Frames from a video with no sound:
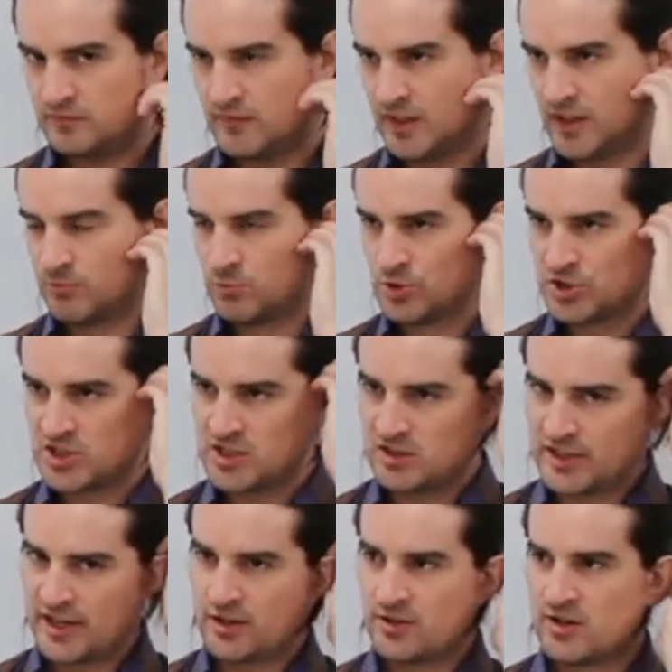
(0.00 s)
and we'll see
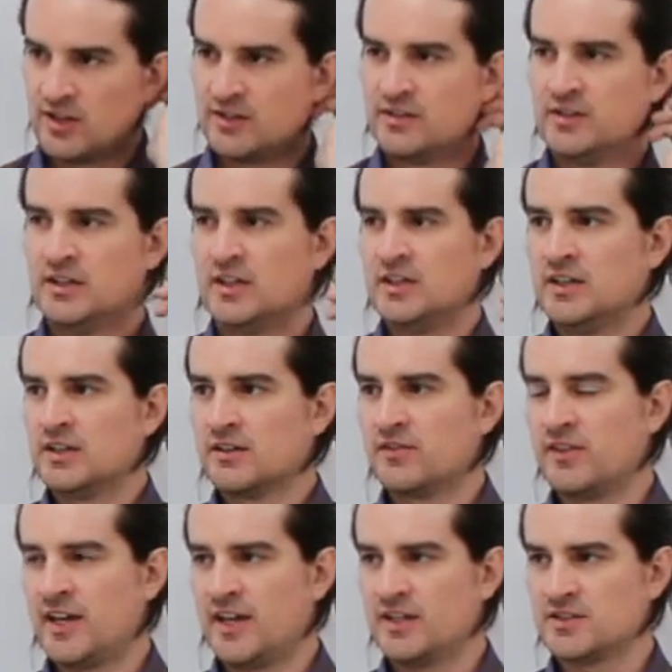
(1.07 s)
later on
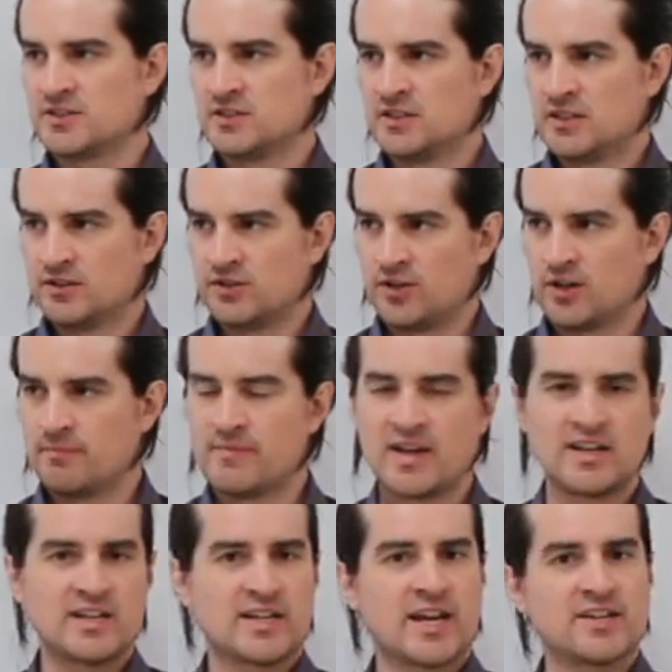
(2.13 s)
that there are
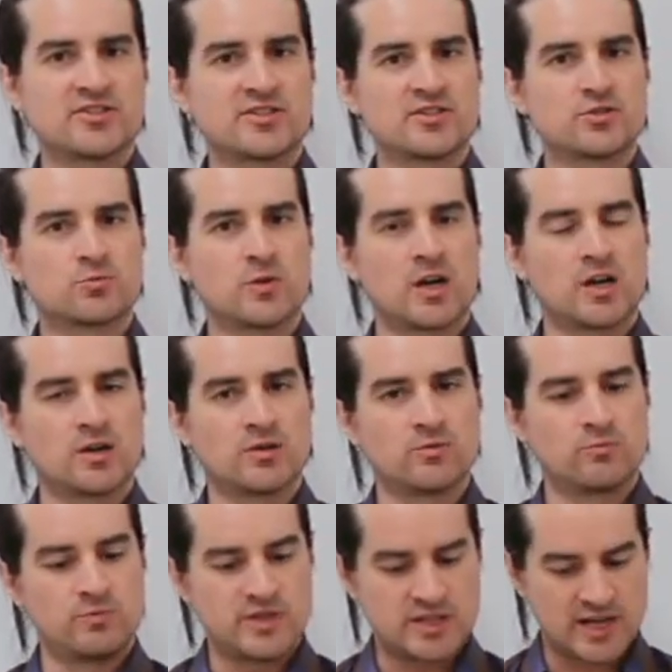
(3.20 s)
many cases where
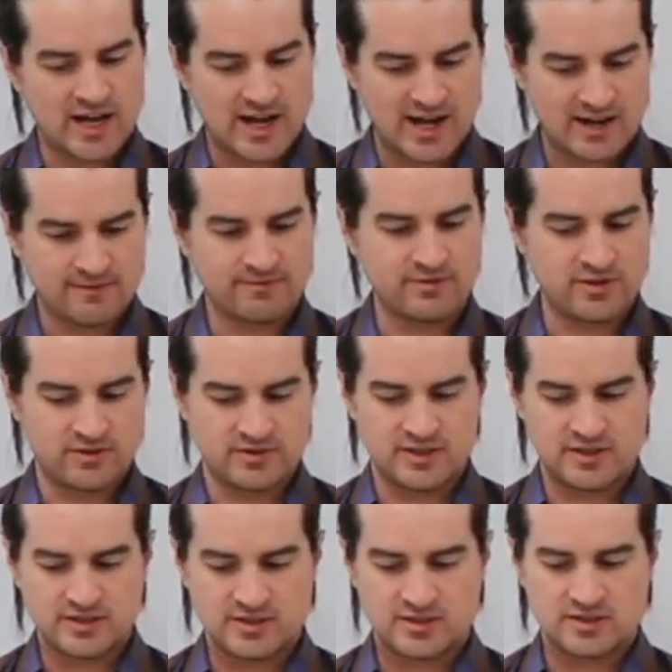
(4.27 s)
we have
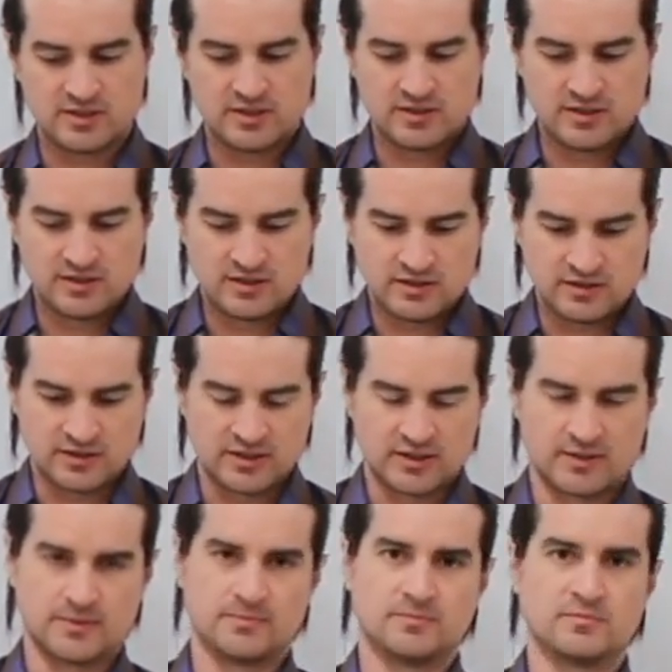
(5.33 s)
theories,
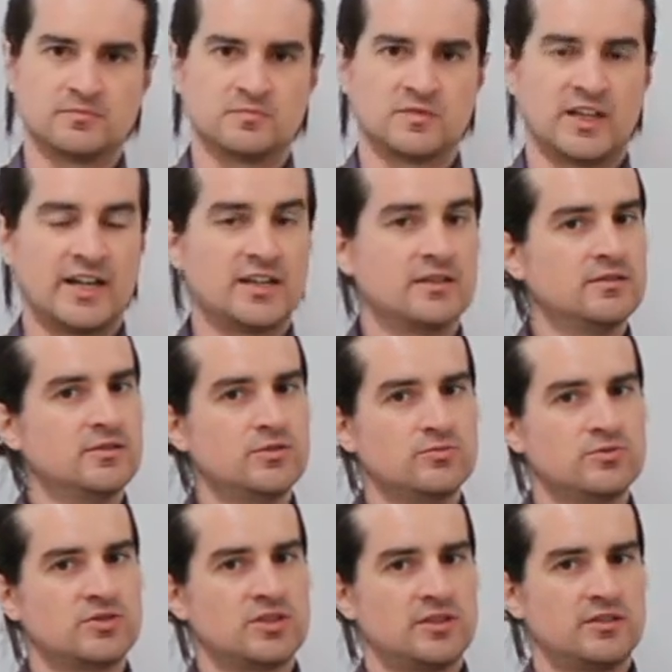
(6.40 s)
um, like
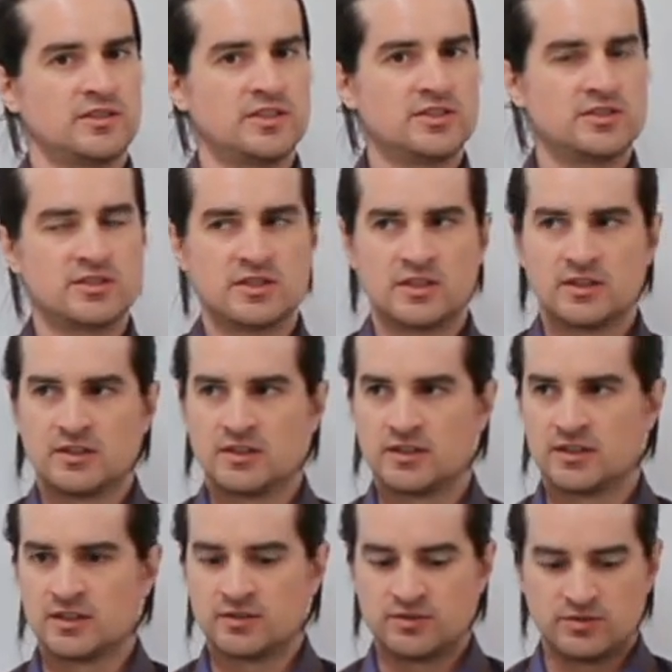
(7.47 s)
Newton's theories,
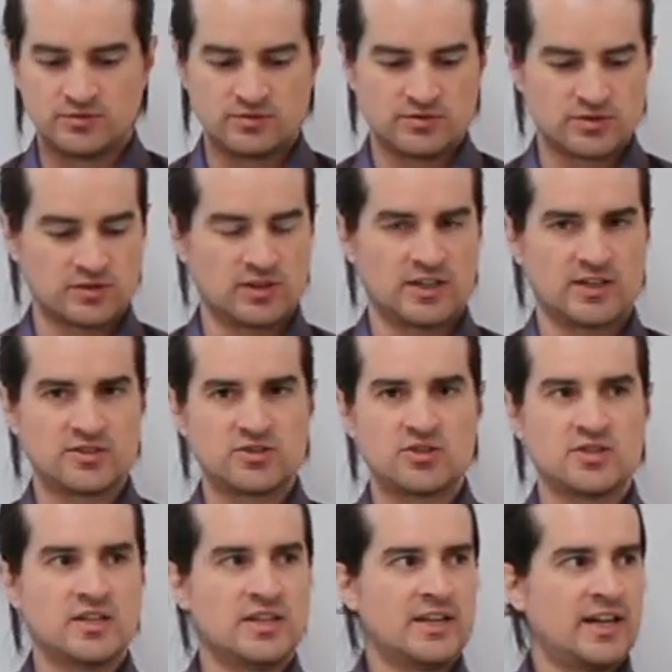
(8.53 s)
uh, Newton's
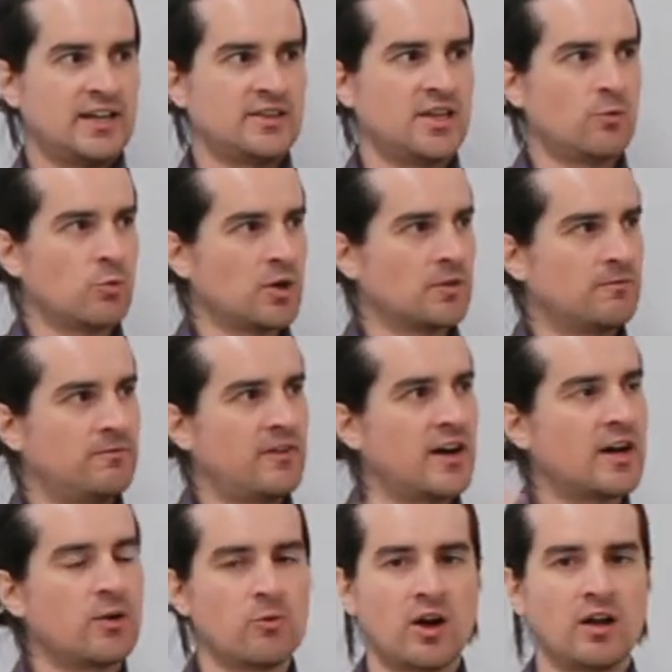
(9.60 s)
laws, and they work
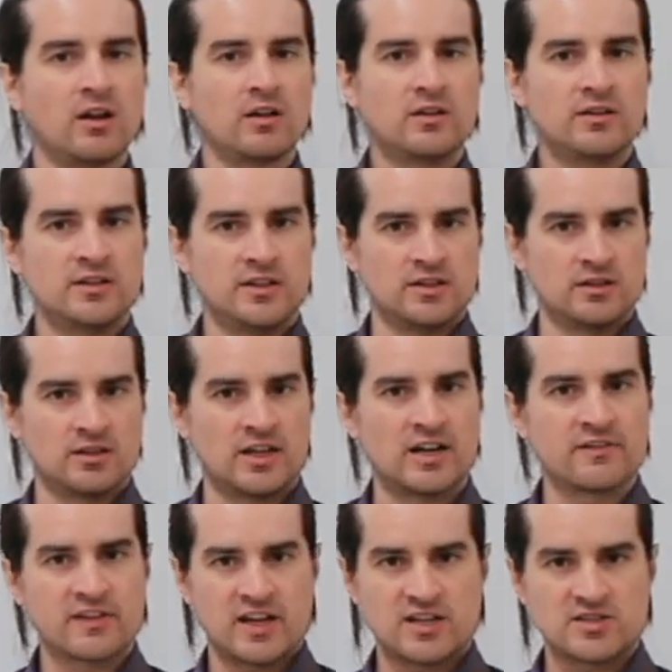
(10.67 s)
very well in a
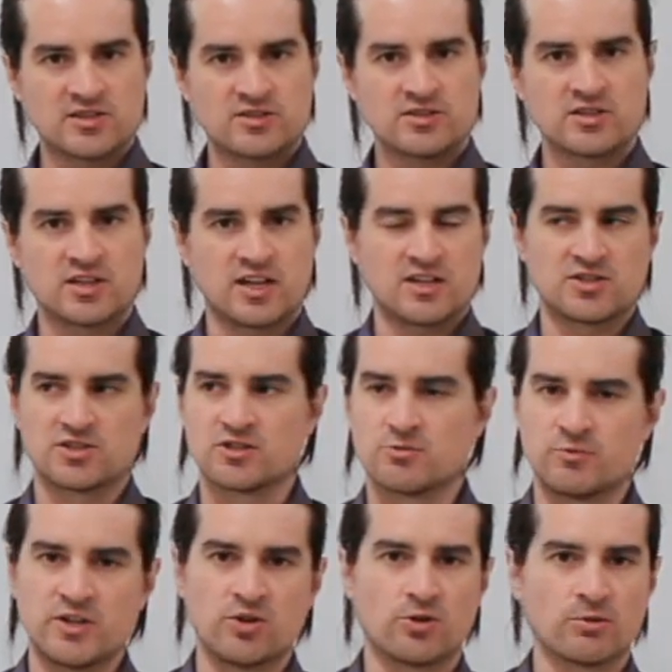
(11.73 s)
lot of cases, the cases
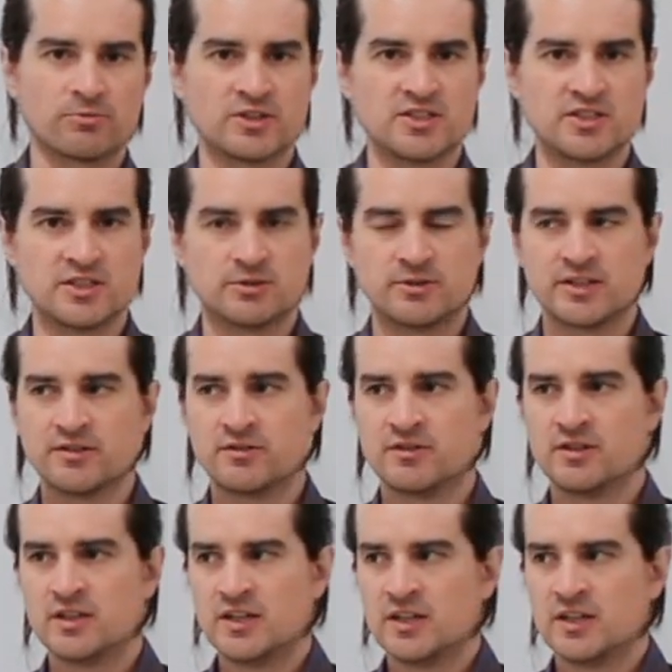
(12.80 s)
that we normally deal with,